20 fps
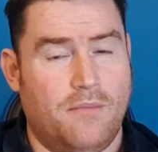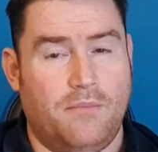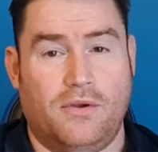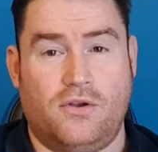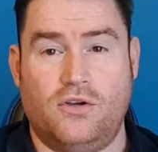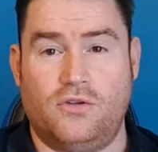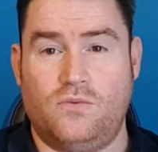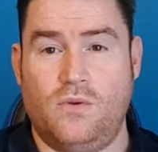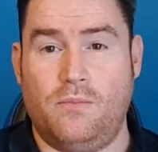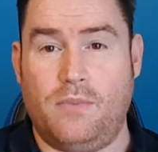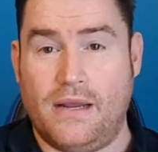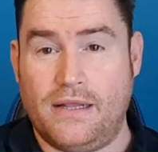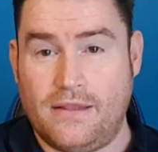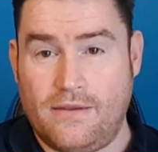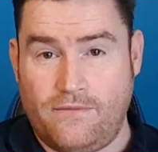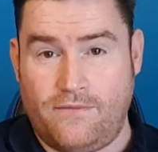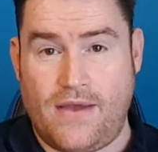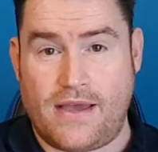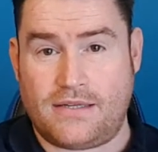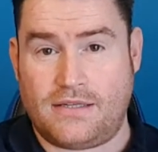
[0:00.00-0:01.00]
because we bring
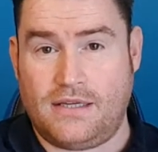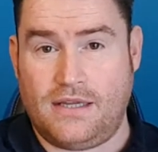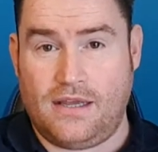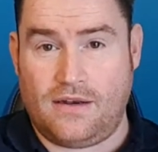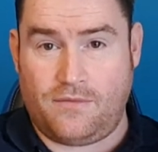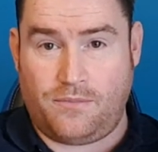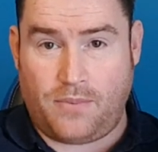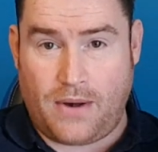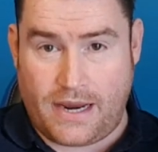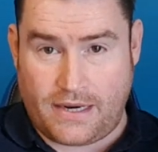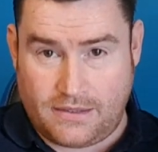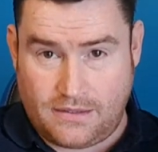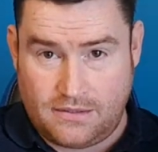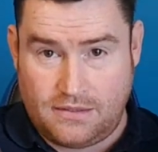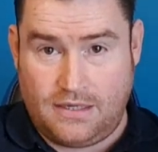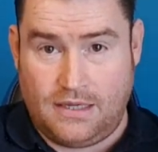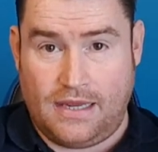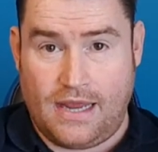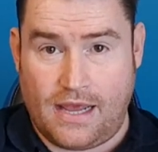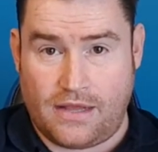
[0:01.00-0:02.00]
the investigative practice
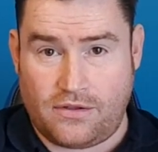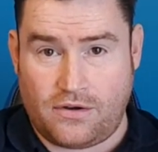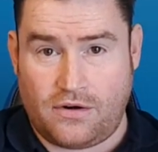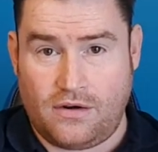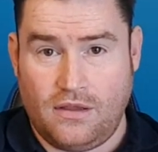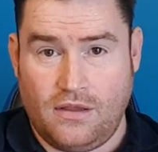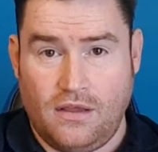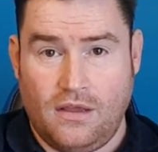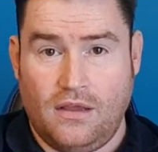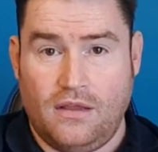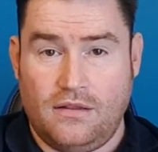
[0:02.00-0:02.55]
together